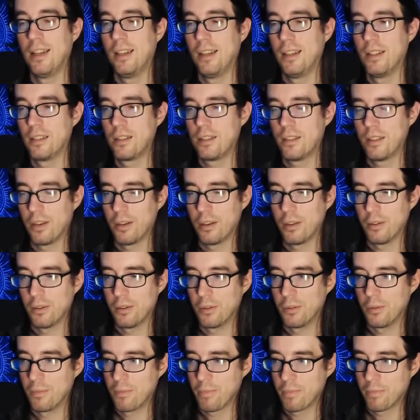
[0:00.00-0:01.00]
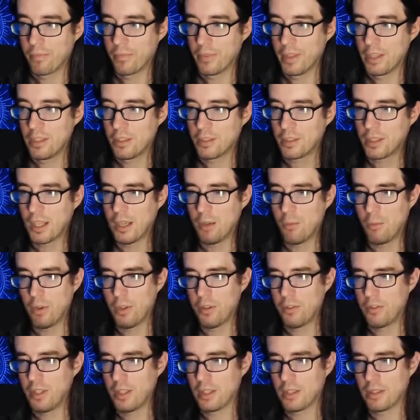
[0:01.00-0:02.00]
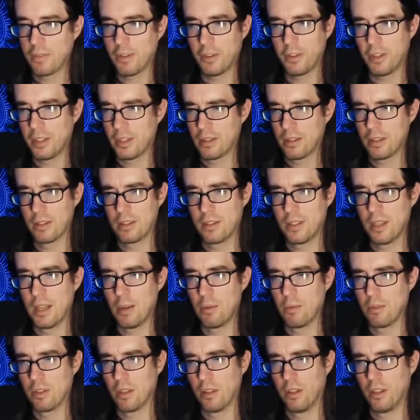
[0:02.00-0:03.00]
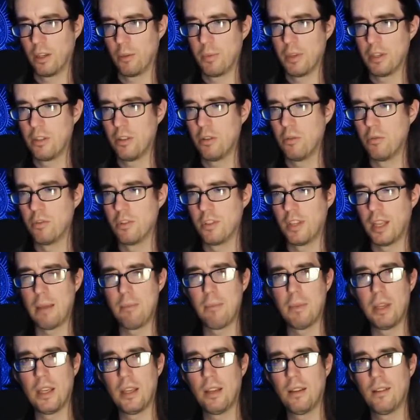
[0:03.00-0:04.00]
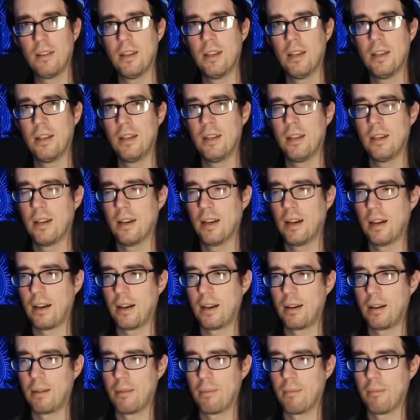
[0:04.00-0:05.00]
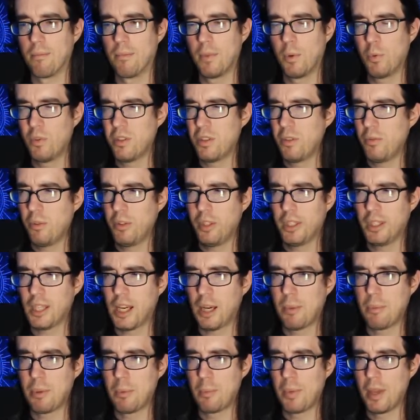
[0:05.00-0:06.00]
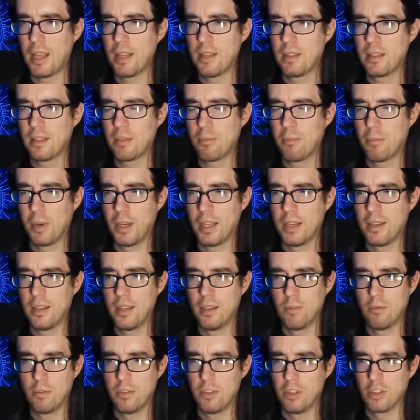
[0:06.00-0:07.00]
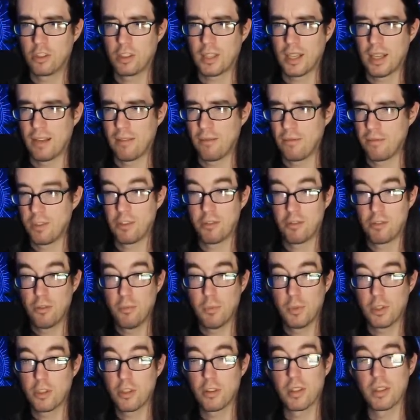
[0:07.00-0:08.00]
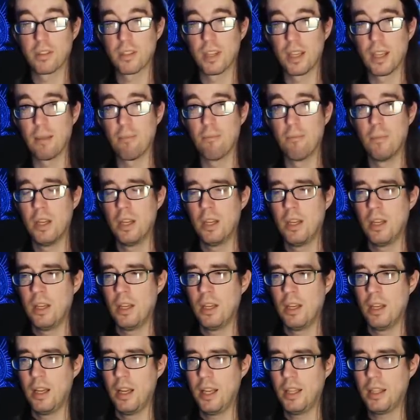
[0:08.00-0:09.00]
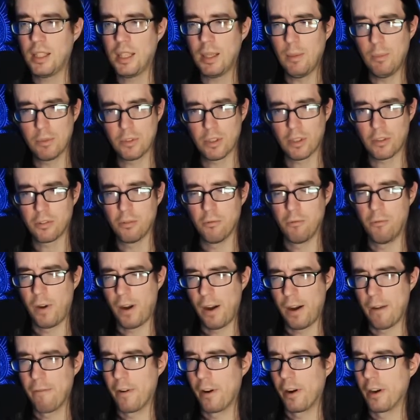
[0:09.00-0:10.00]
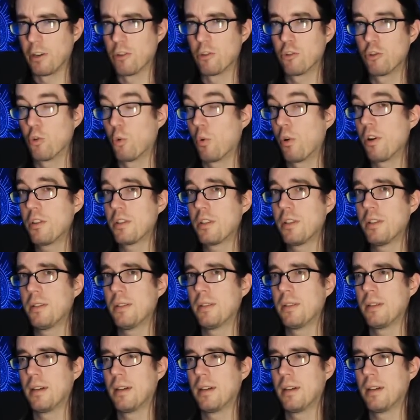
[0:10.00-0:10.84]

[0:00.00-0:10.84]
So it's just kind of one of those things. I felt like the city was a little bit too samey. Um, it wasn't really copy paste, but it was just kind of just too much of the same. And the game was also very very short.